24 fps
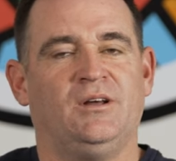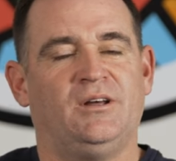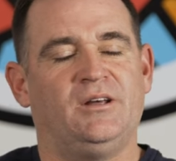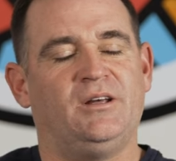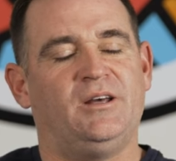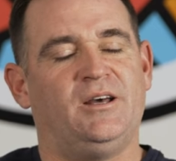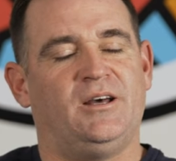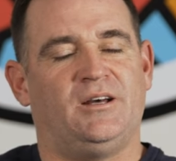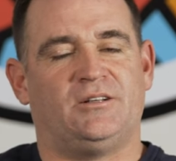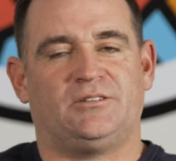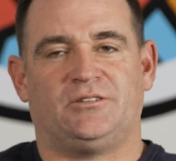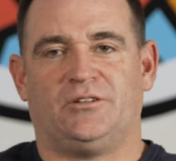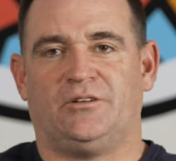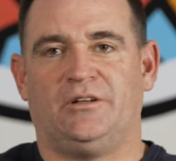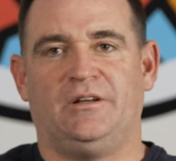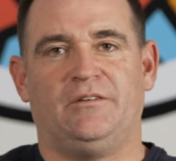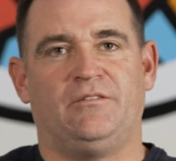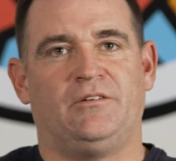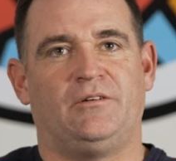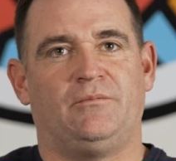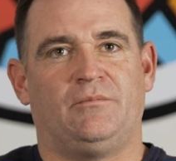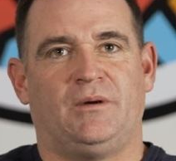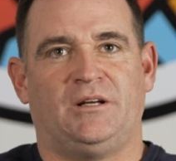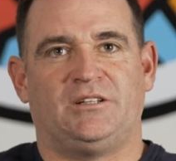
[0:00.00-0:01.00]
Yeah, so
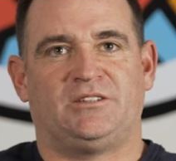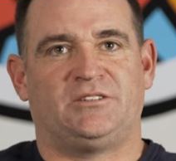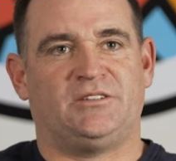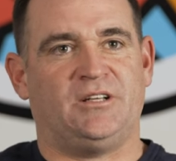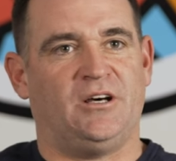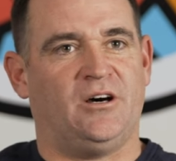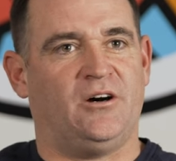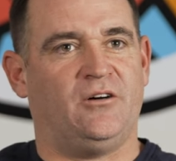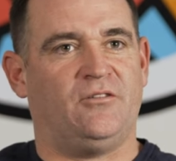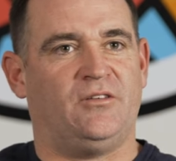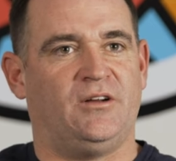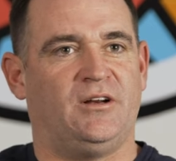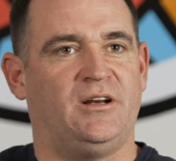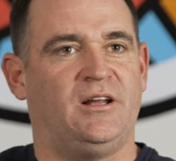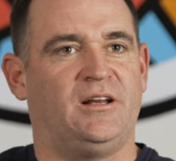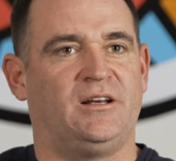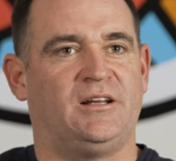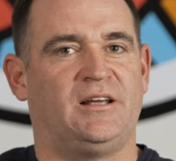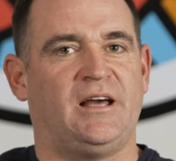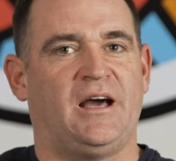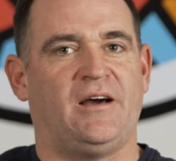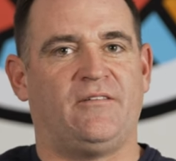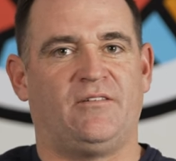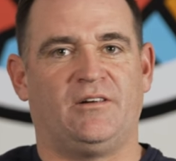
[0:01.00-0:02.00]
even myself and,
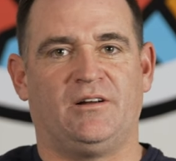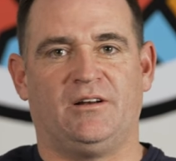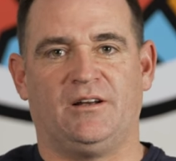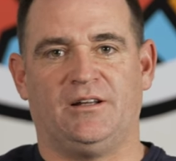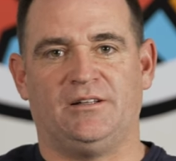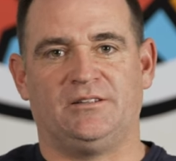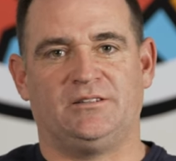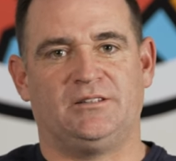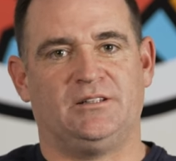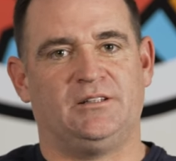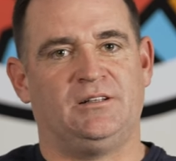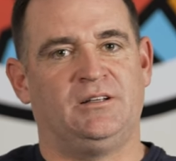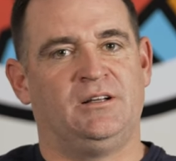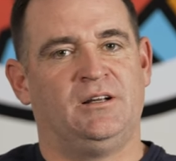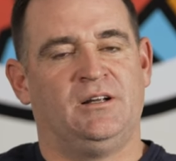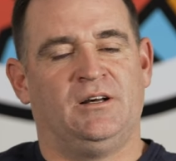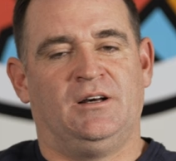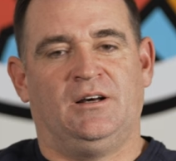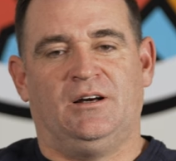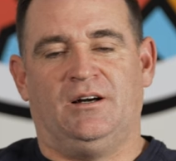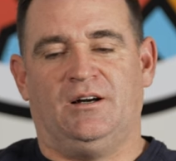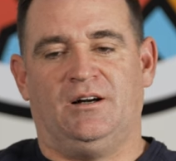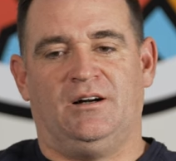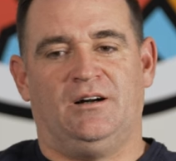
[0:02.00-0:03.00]
and Gavin Glinton,
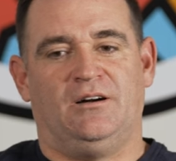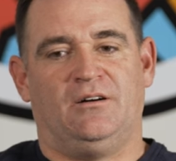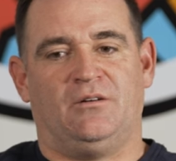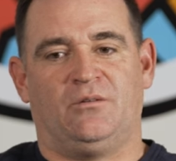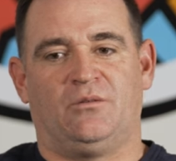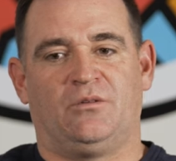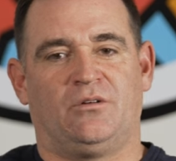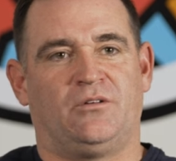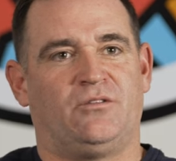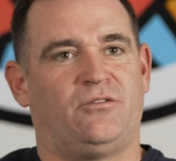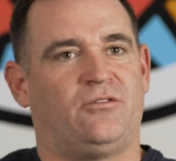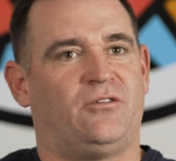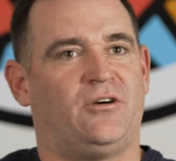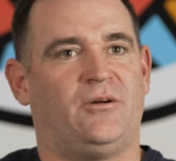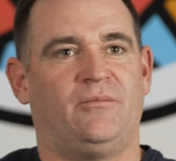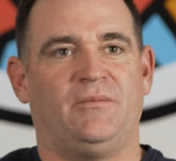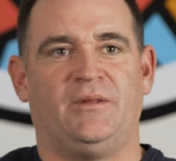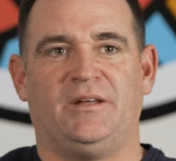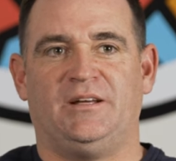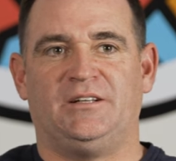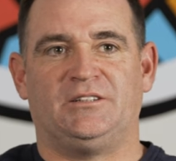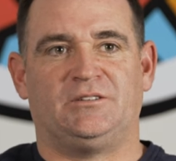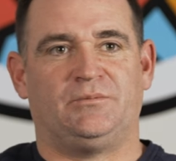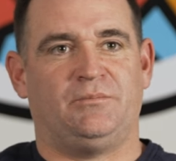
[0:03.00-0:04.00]
uh, we're from
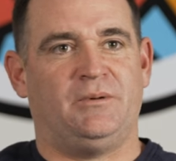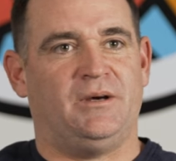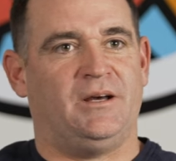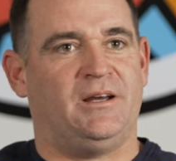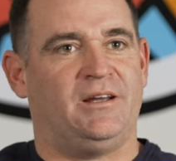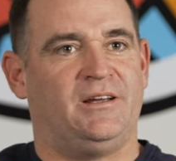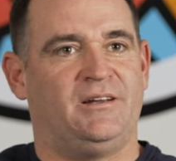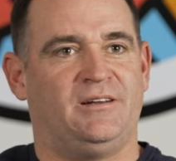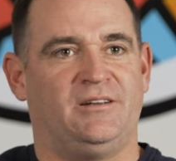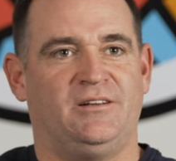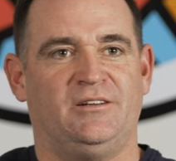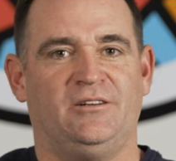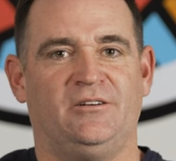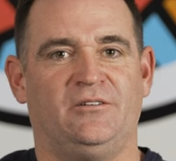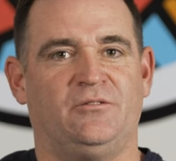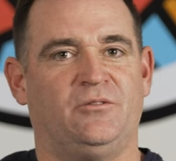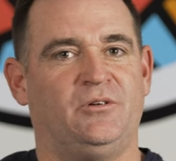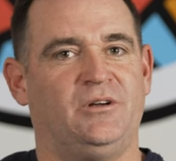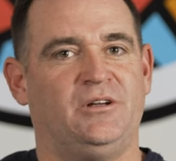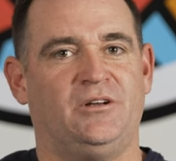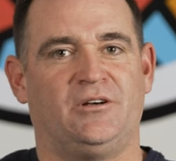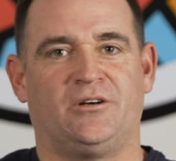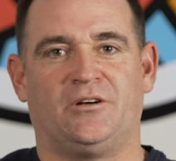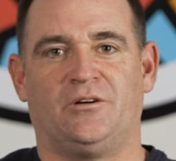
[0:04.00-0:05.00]
the East Bay.
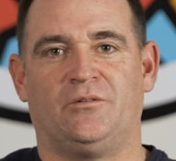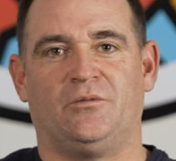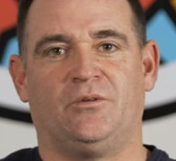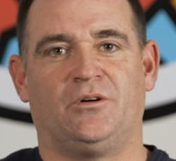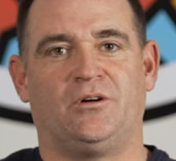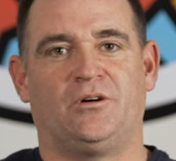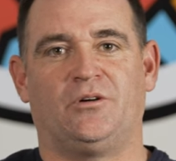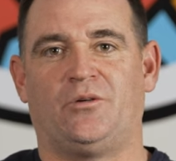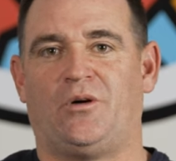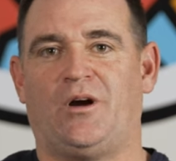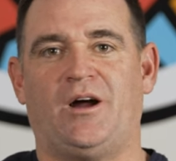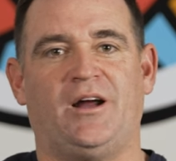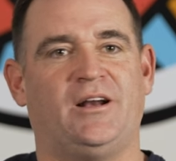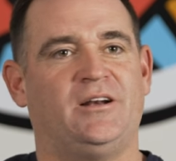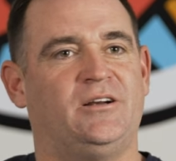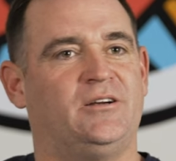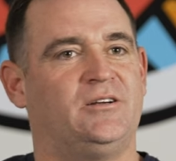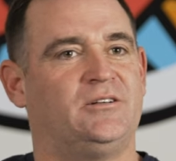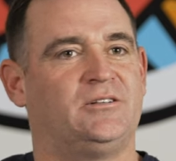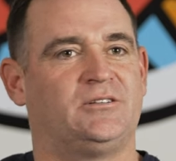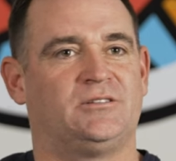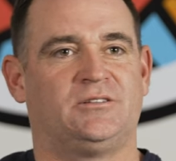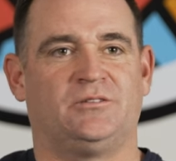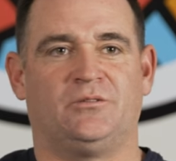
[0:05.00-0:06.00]
We're, we're
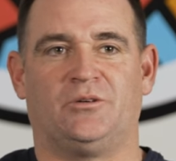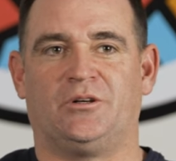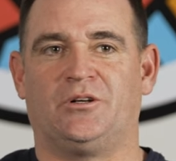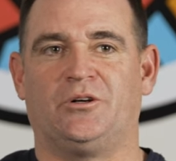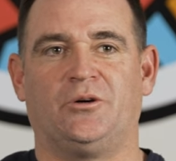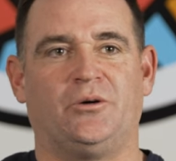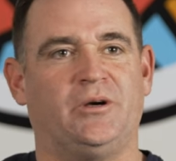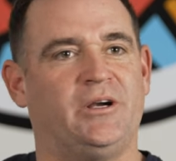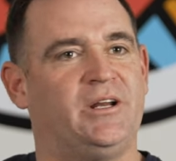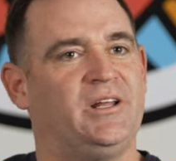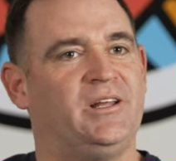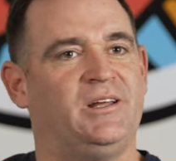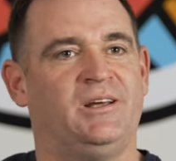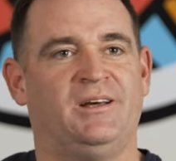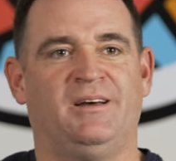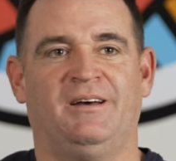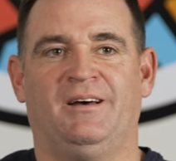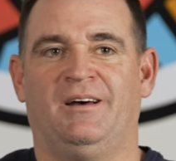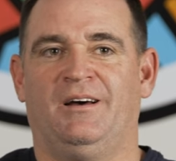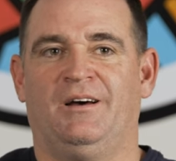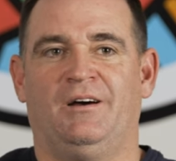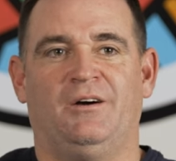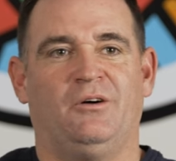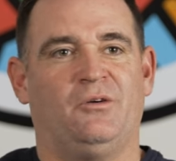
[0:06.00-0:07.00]
grinders, we're gritty.
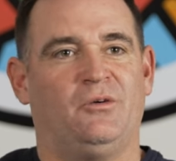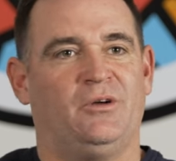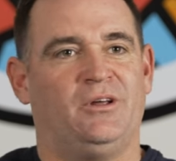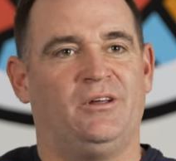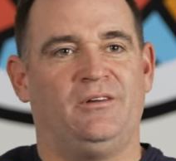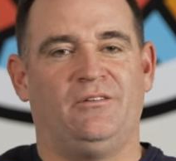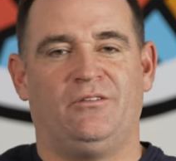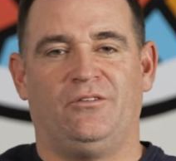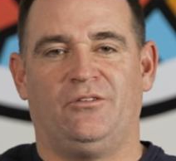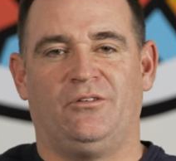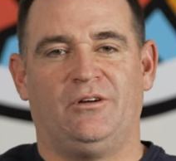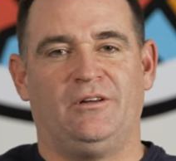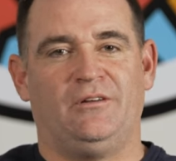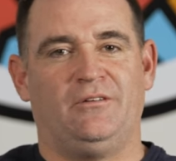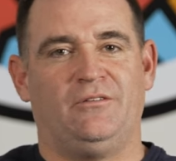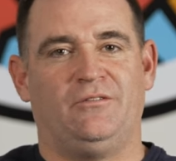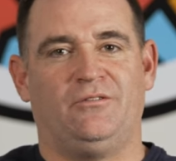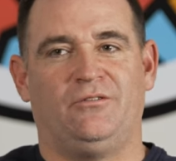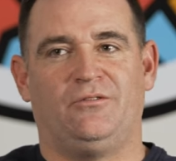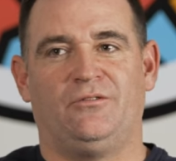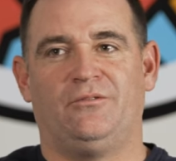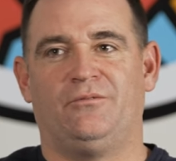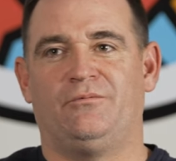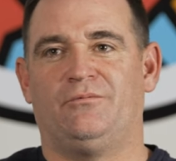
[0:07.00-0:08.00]
We've,
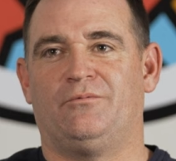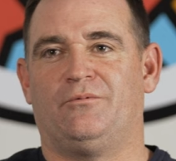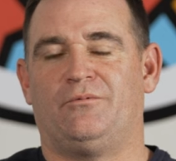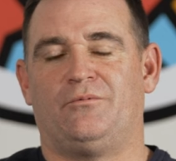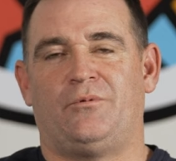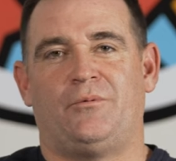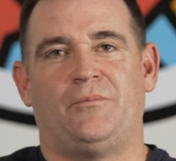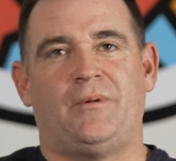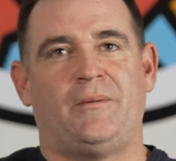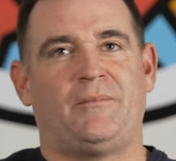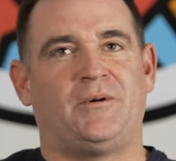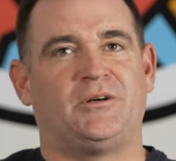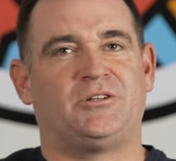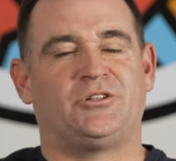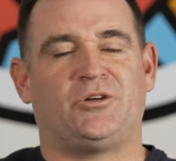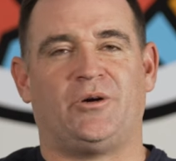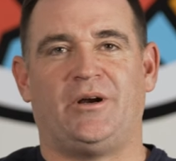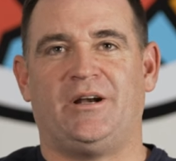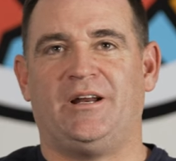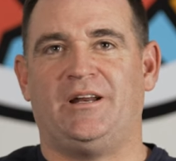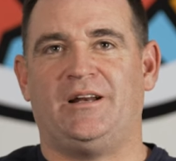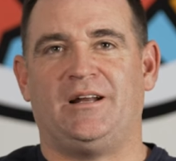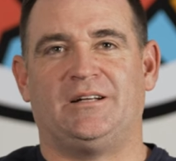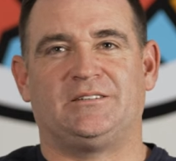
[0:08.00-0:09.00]
we've remember
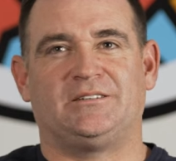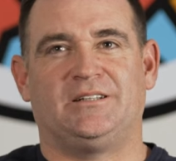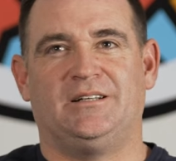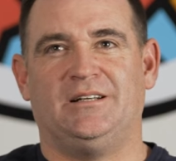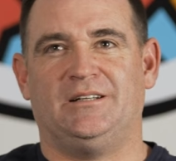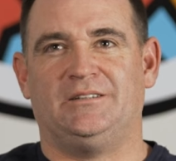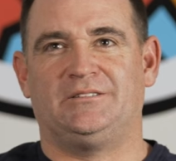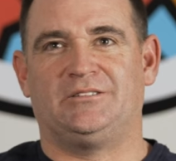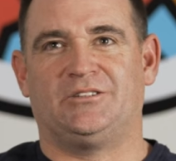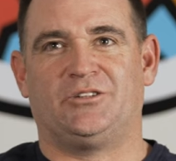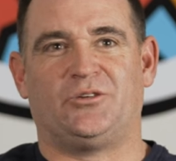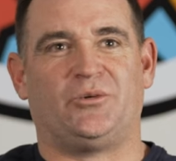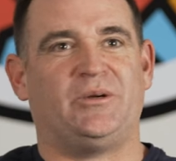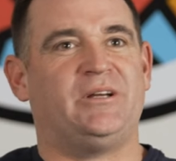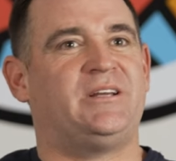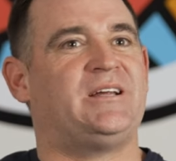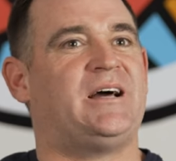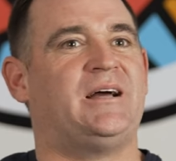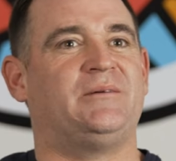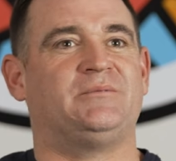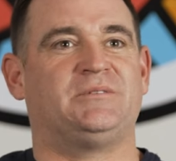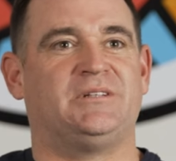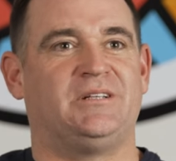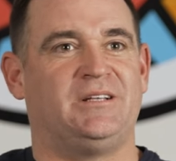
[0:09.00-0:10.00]
training as kids three
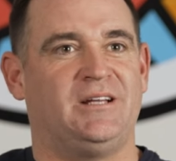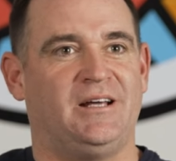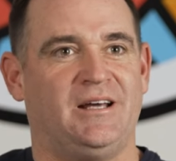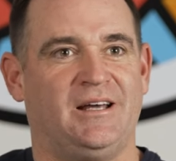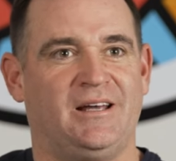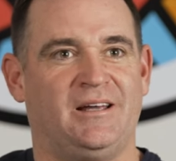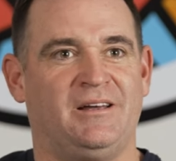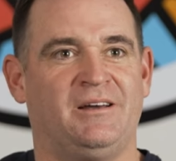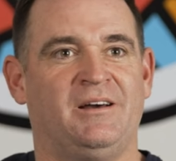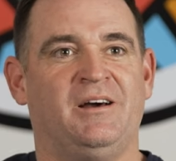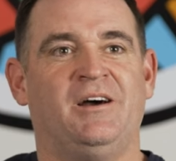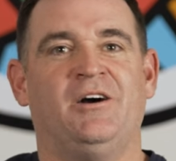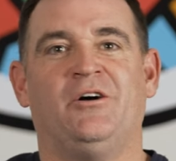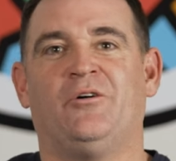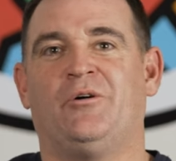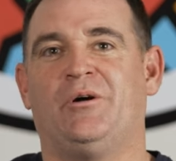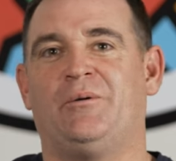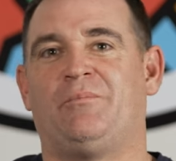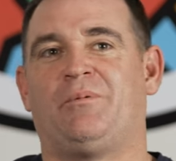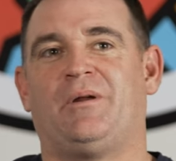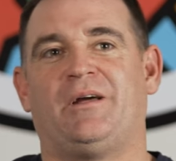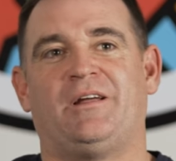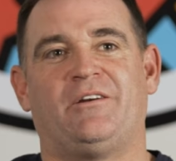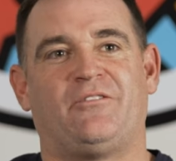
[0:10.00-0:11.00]
times a day. We
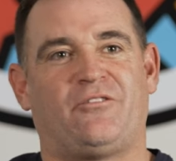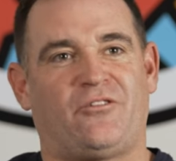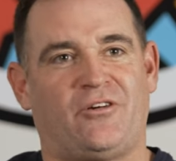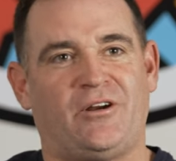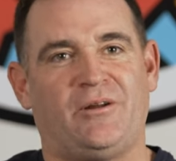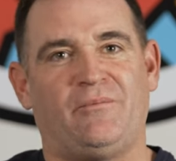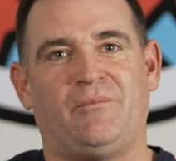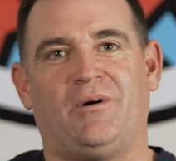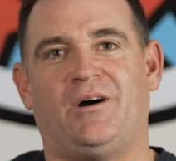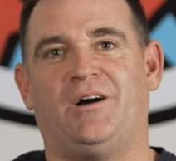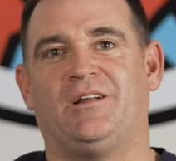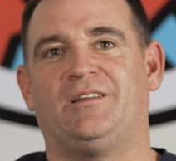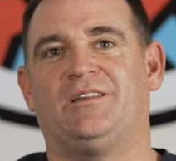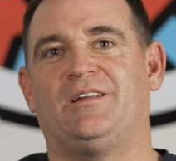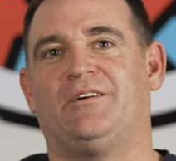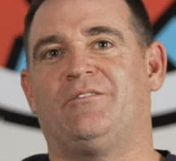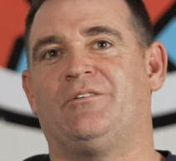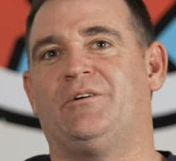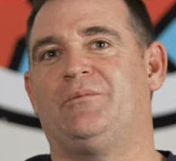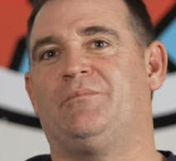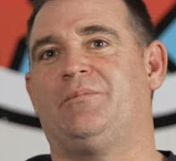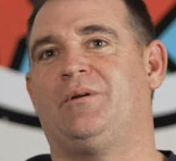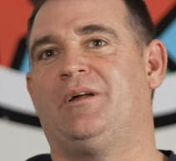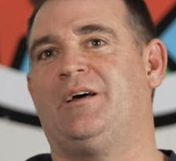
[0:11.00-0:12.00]
play in Fremont, then
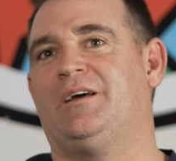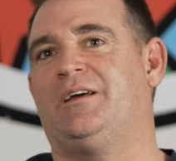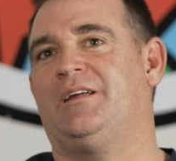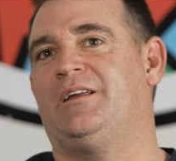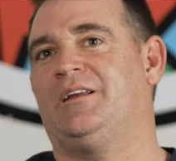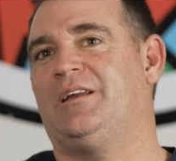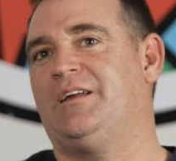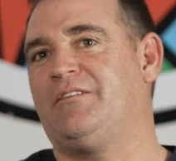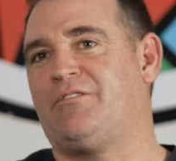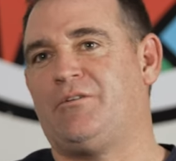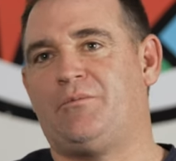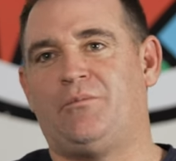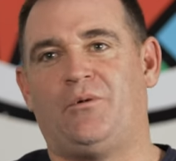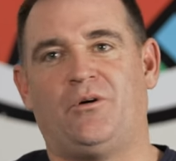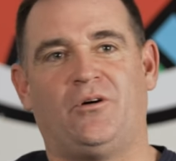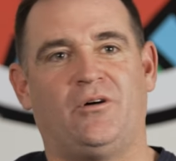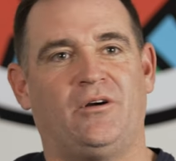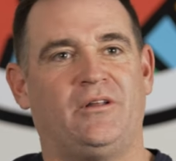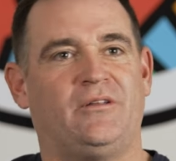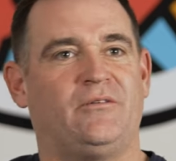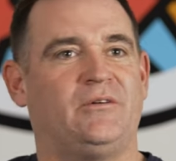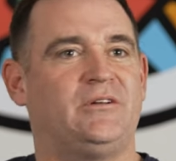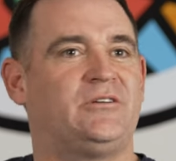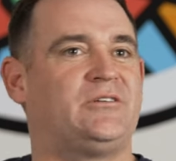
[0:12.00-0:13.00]
we play in Livermore,
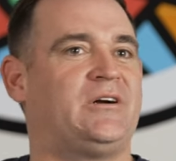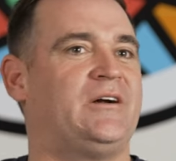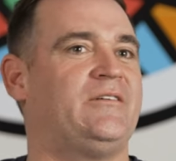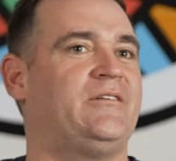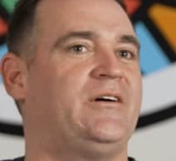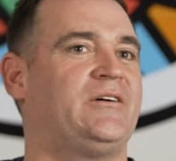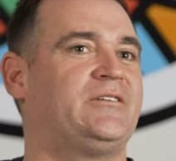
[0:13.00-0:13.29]
and then we drive